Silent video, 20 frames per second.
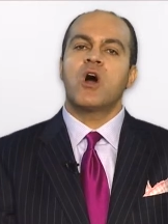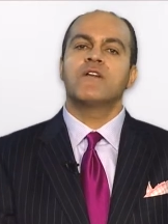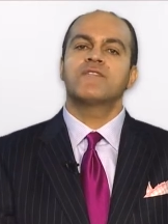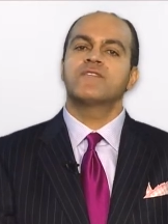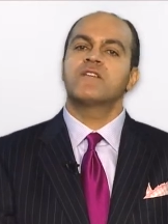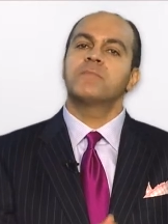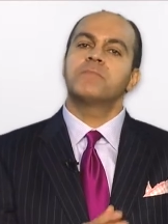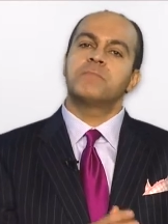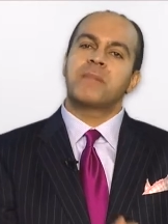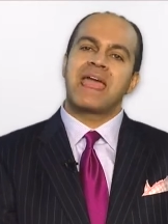
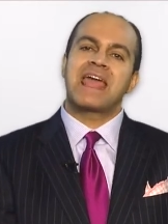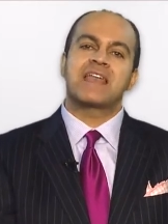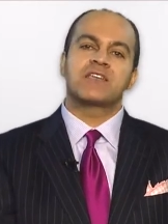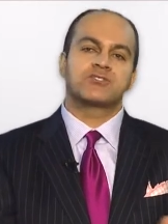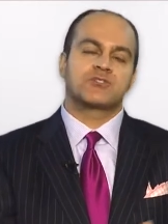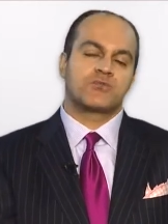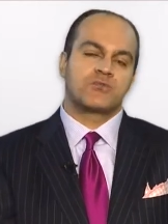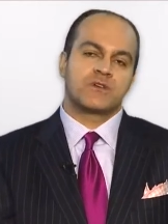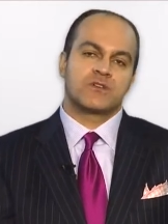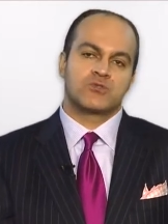offer
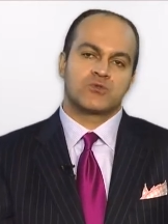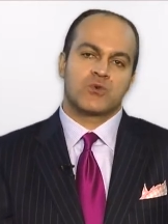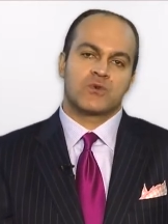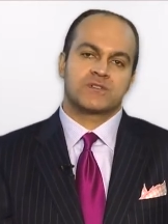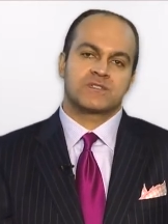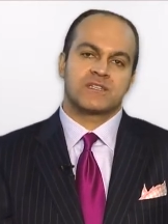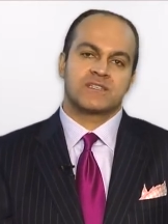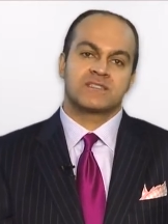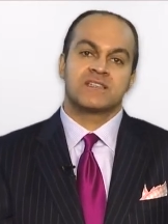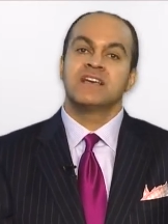manager
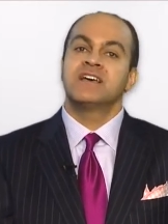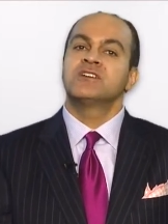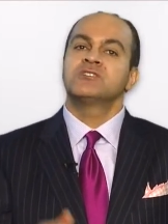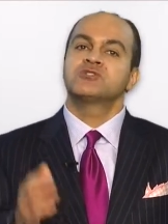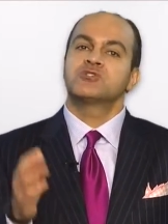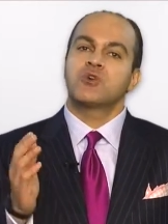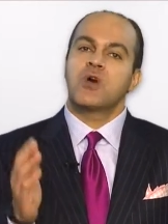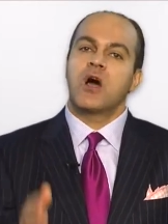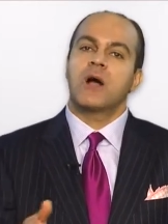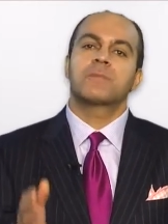resources
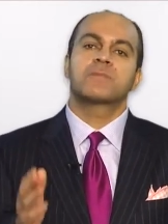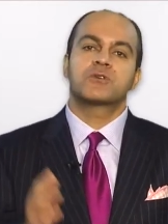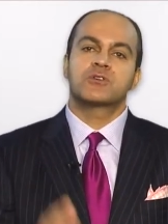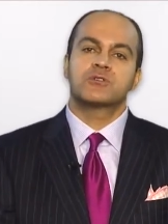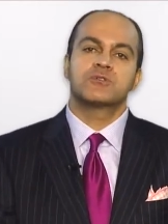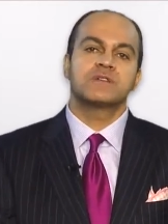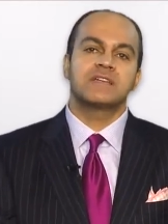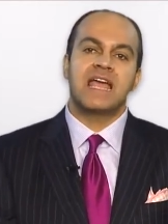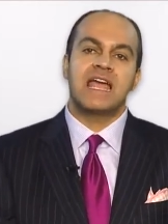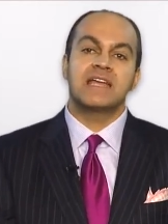to help
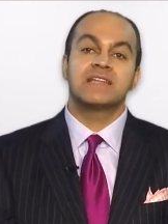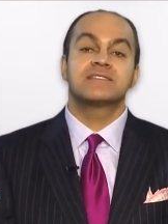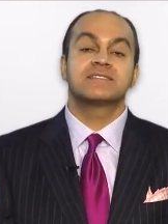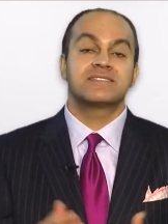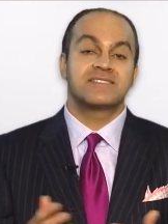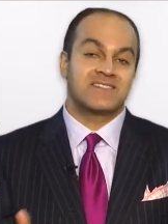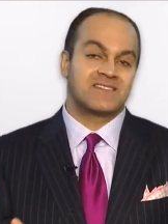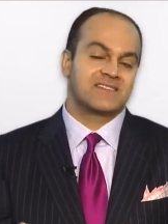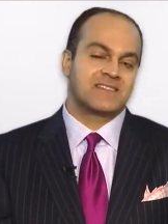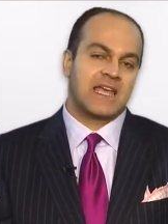create
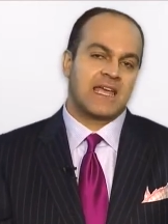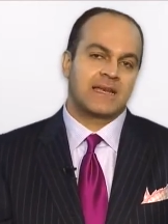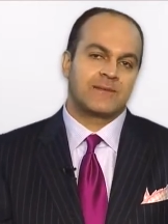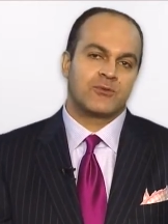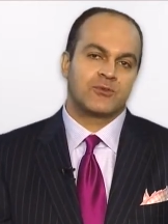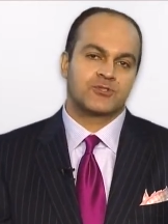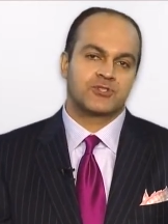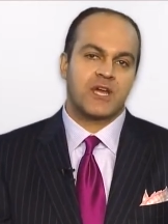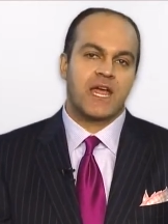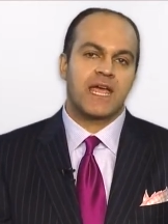
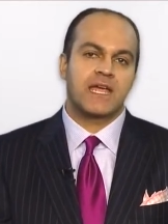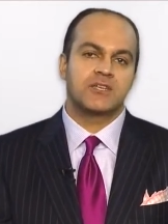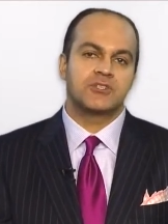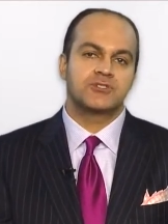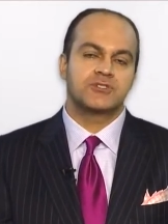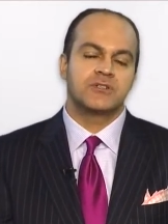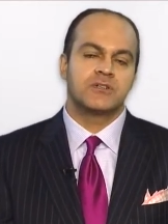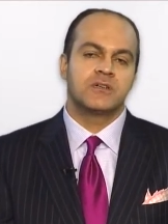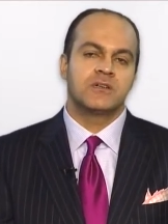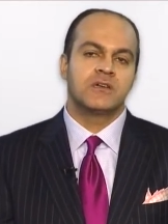sustainable
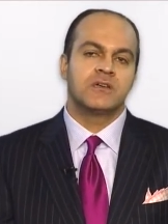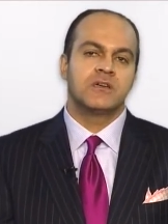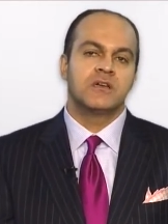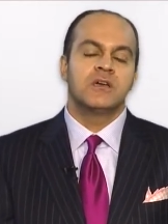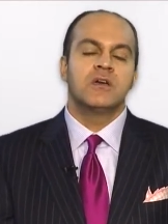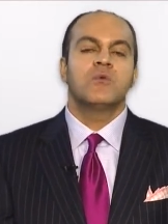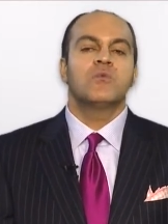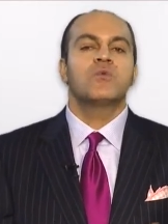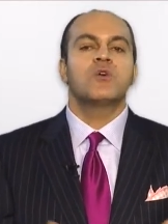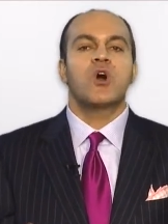change.
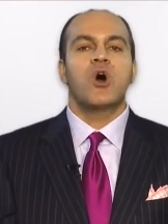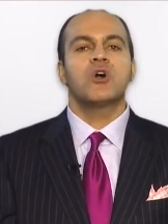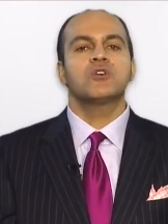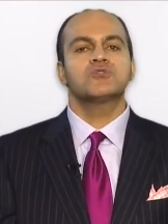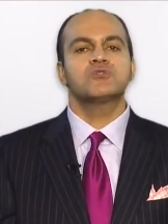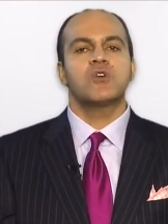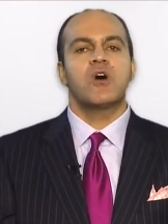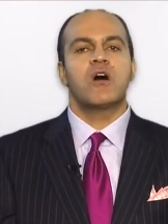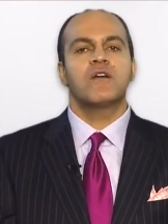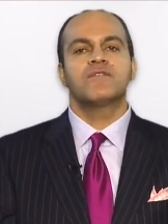We
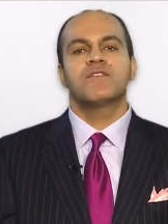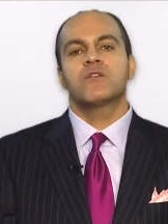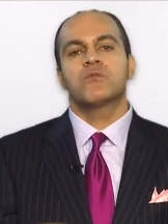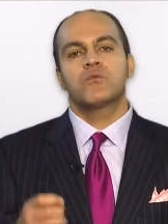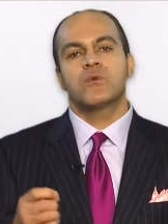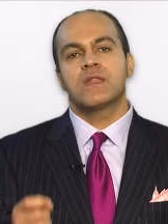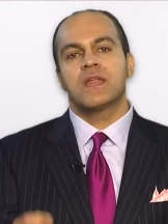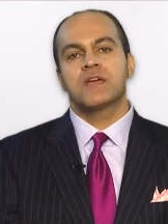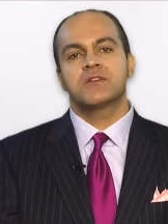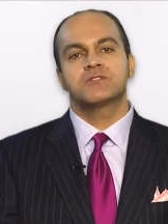also offer
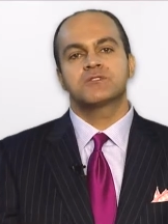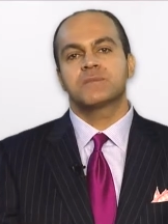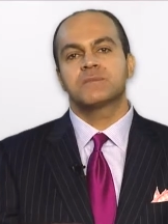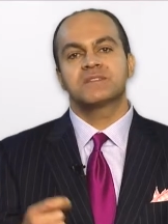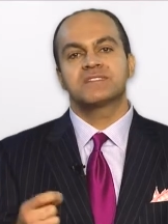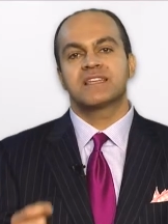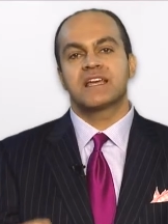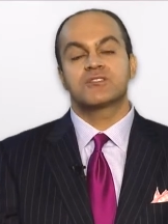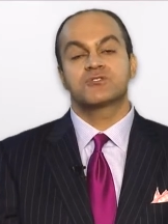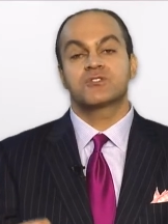relationship
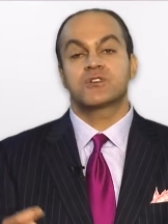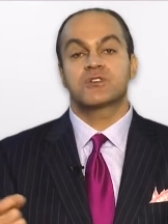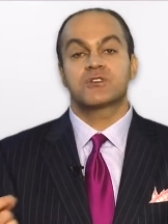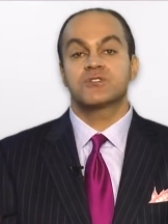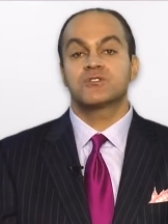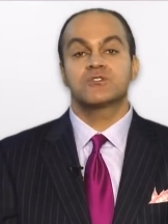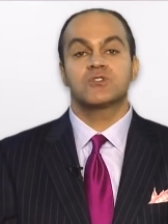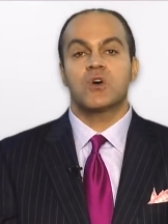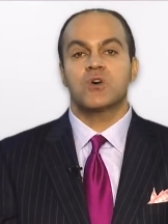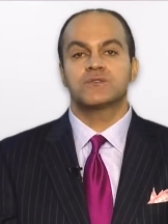centric
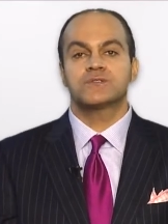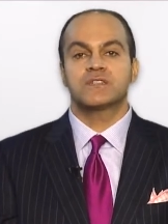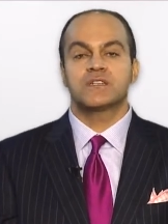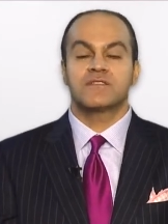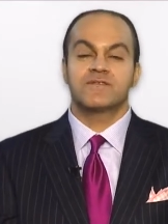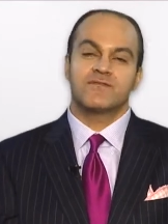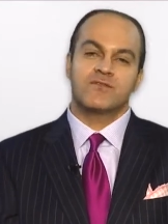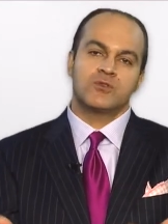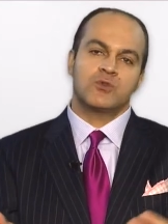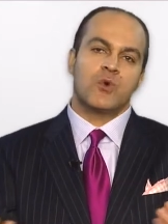consulting
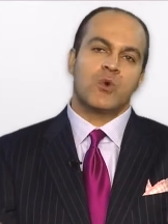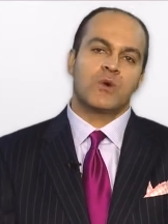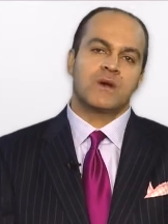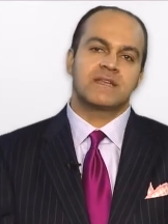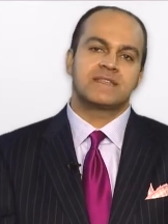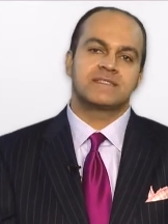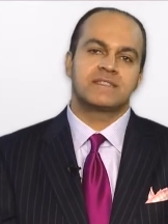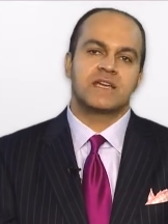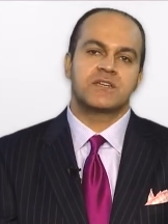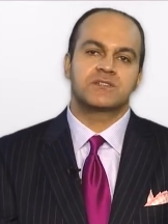for the
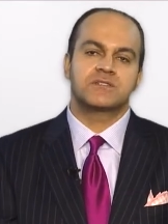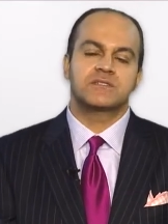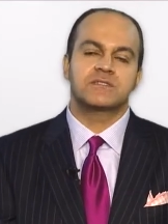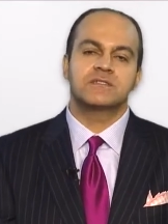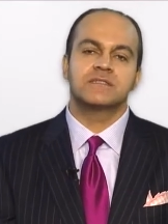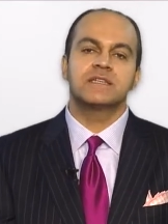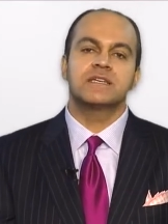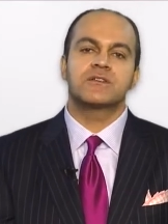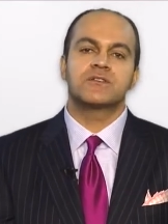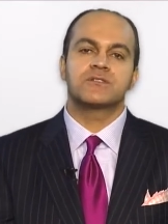organization's
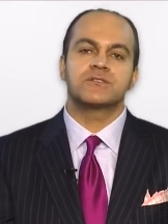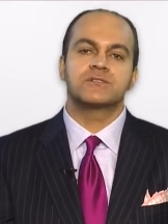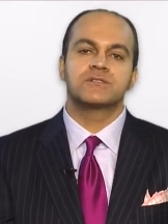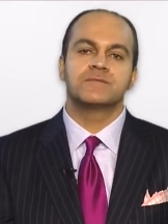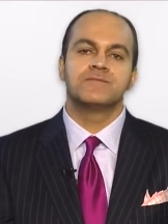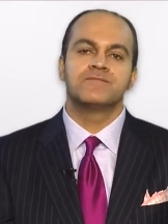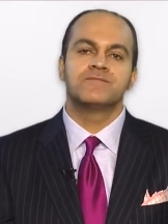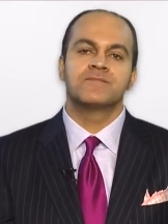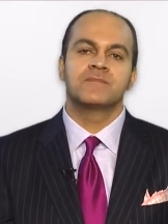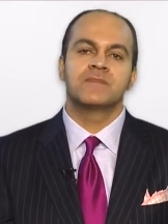leaders.